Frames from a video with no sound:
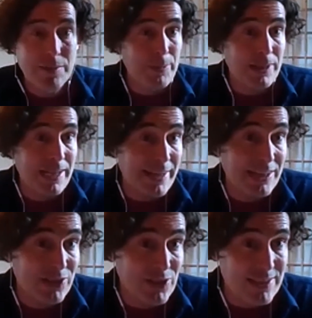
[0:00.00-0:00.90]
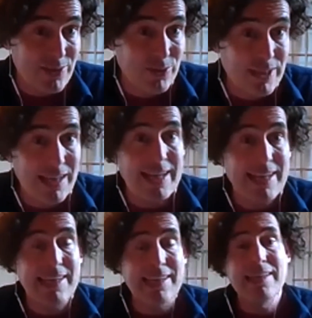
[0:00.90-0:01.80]
People can adjust that to their
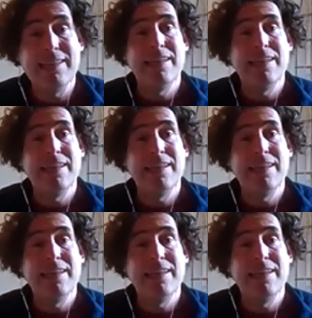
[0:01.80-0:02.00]
liking.